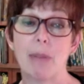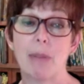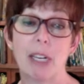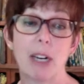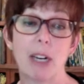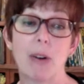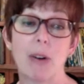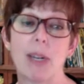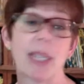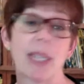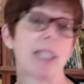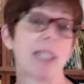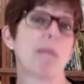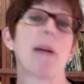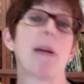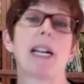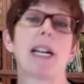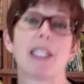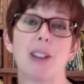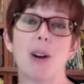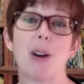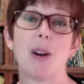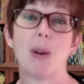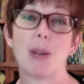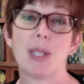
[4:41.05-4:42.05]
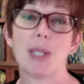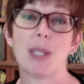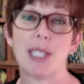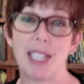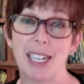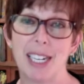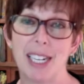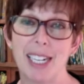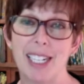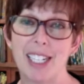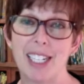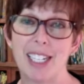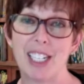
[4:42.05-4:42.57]
We don't expect the whole
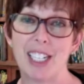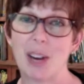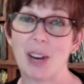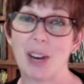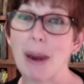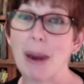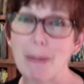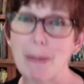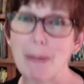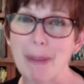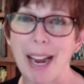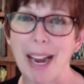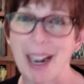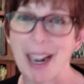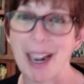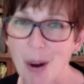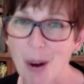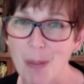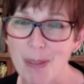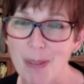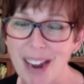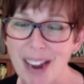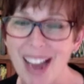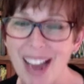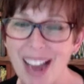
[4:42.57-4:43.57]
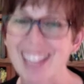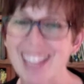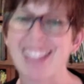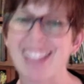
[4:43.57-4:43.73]
city to show up. I hope not.